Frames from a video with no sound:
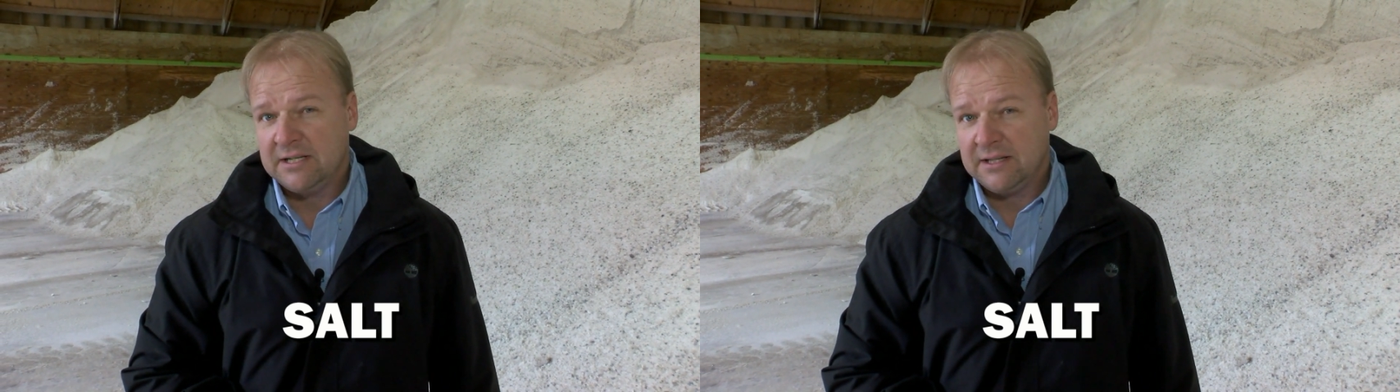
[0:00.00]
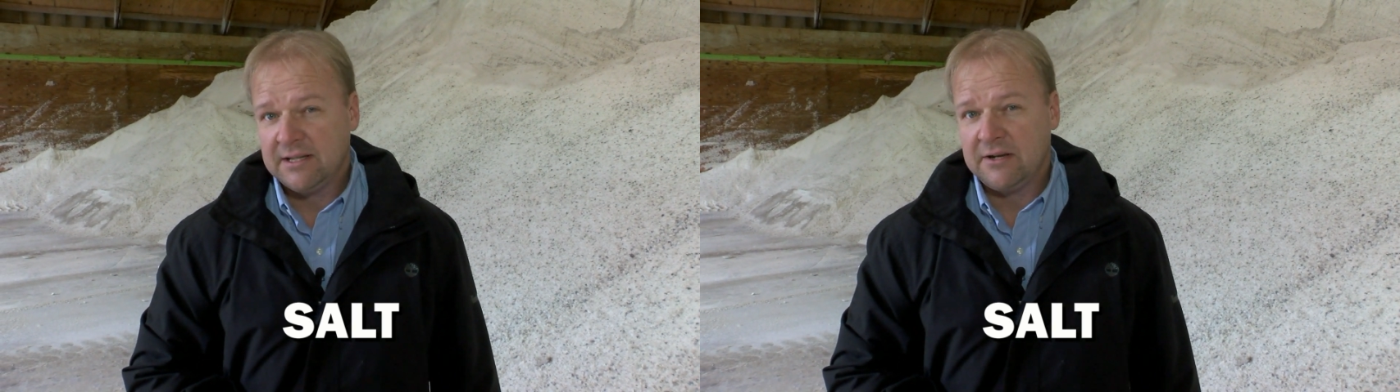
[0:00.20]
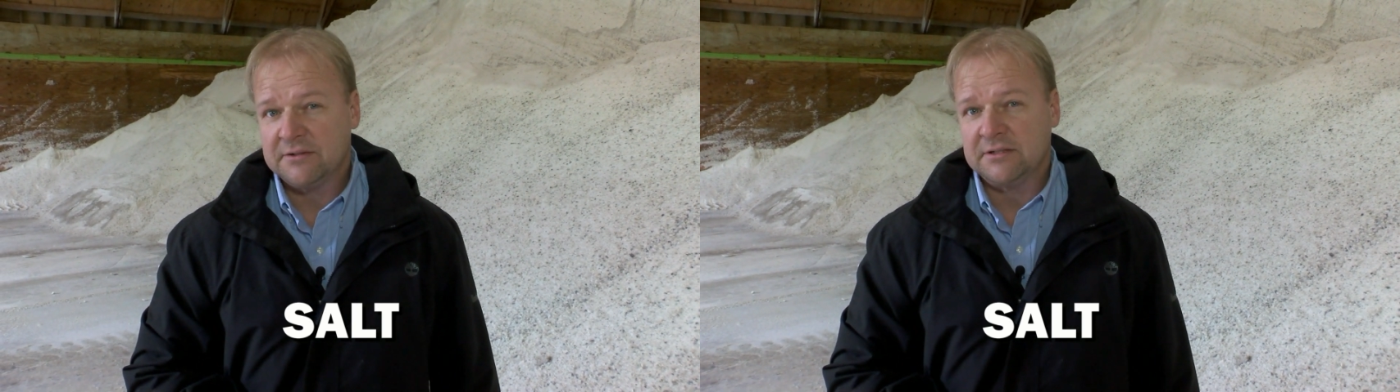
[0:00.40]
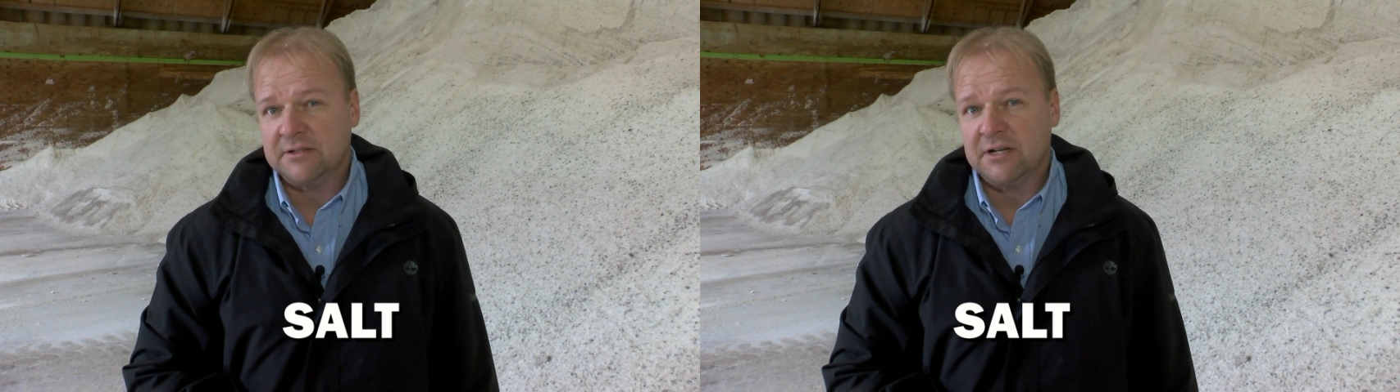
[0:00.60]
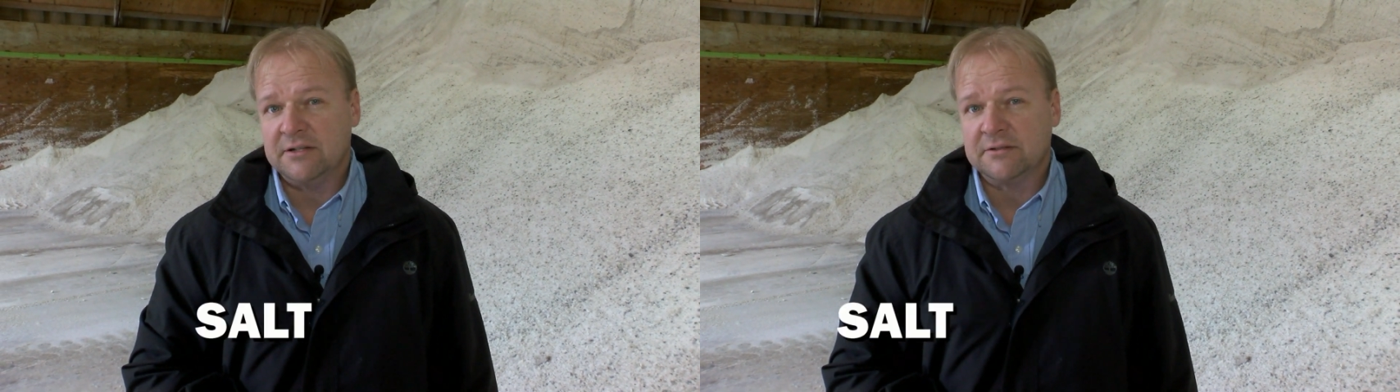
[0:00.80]

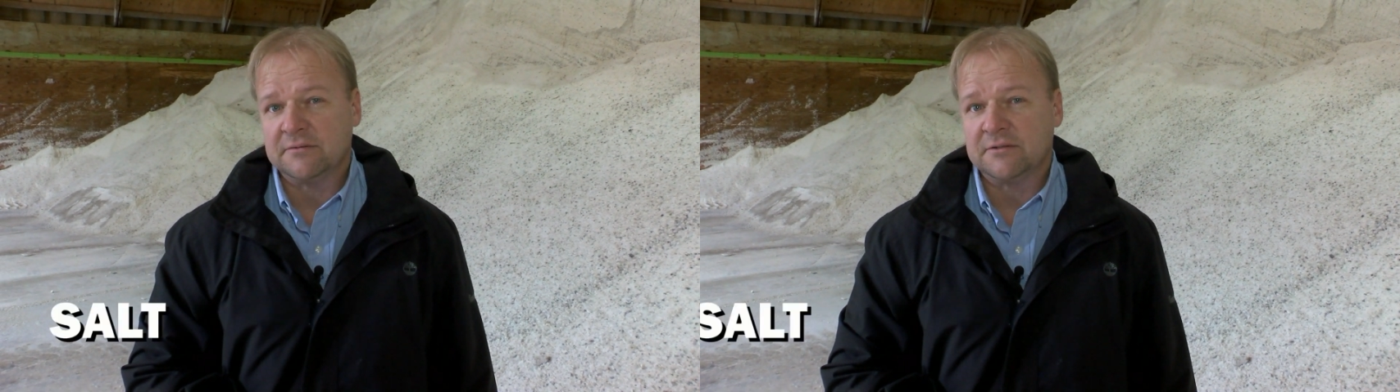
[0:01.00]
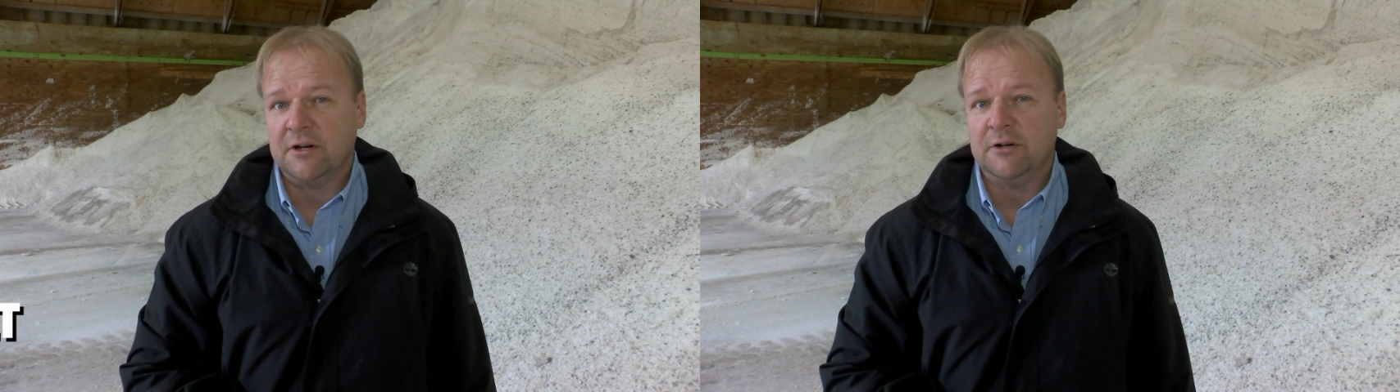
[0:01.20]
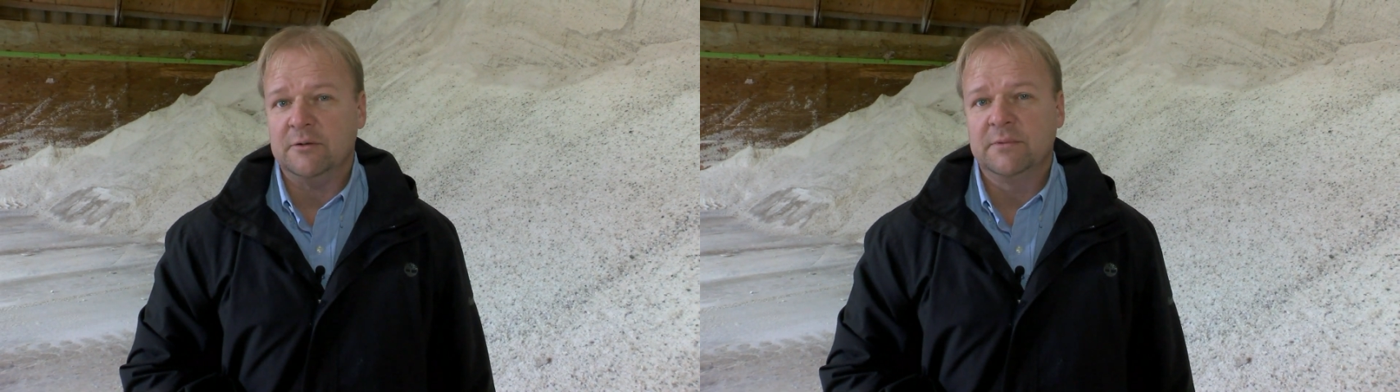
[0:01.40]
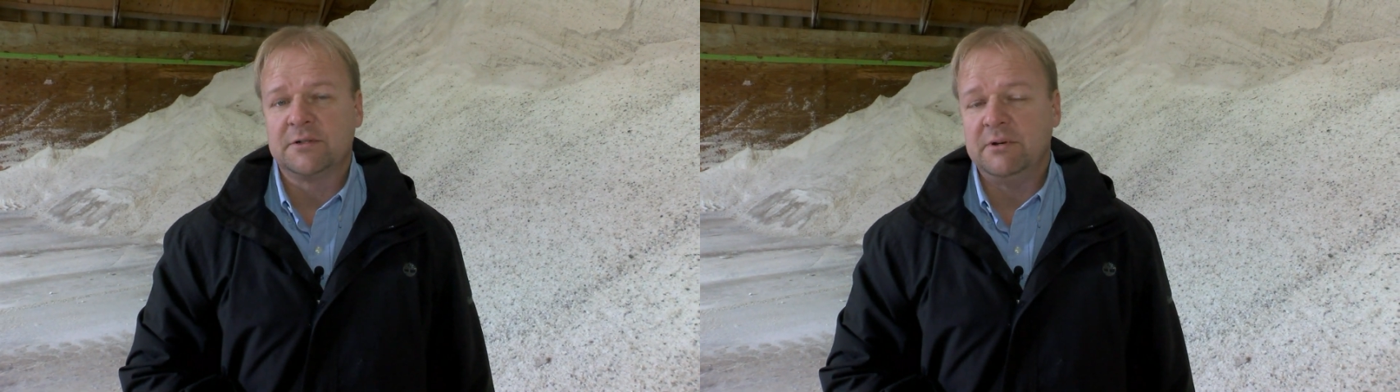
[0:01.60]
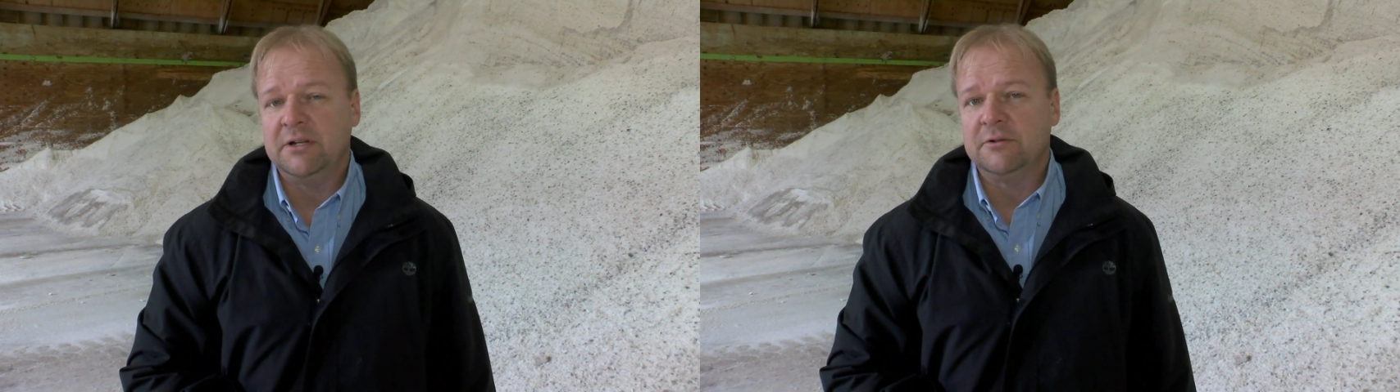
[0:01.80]
10,000 tons of salt
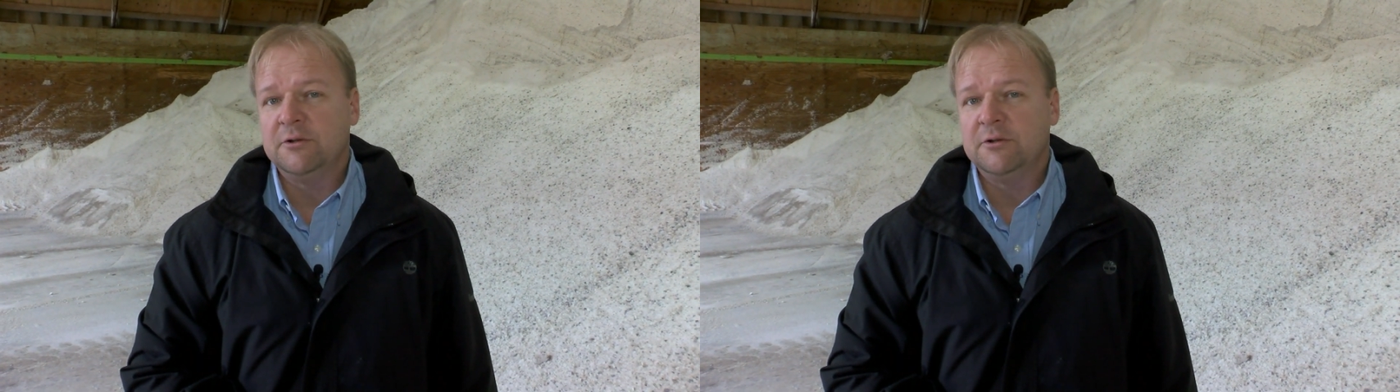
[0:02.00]
between